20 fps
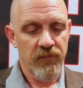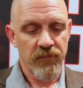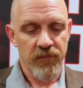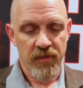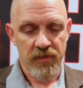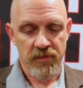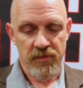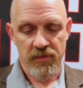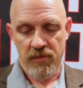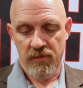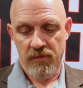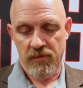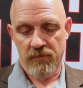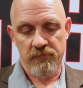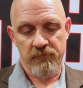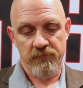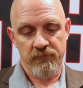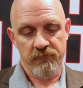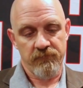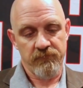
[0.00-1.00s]
This uh,
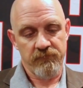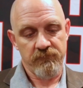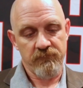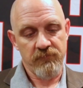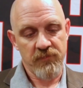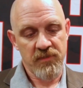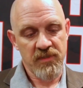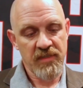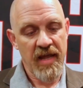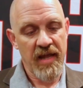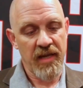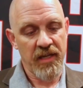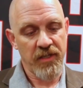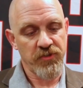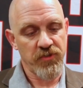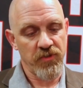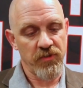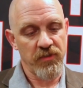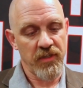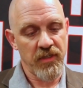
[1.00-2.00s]

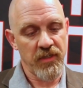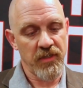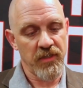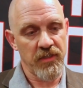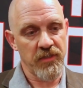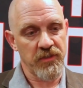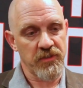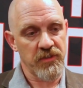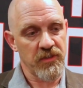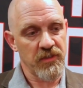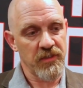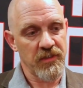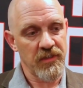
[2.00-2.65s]
silencer is